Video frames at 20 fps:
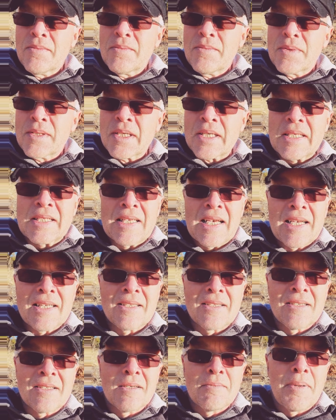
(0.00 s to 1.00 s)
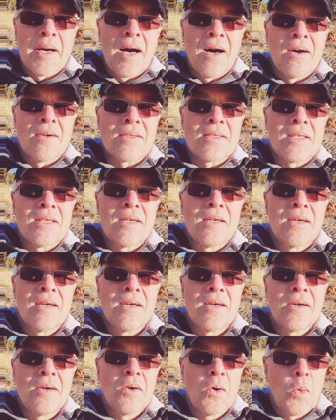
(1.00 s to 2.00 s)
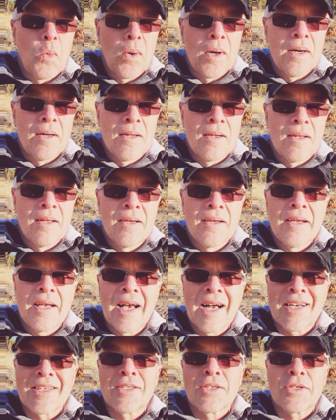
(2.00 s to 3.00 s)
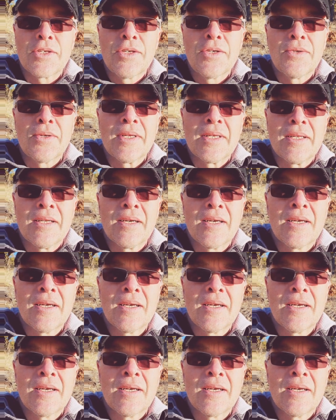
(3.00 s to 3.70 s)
success is about well executed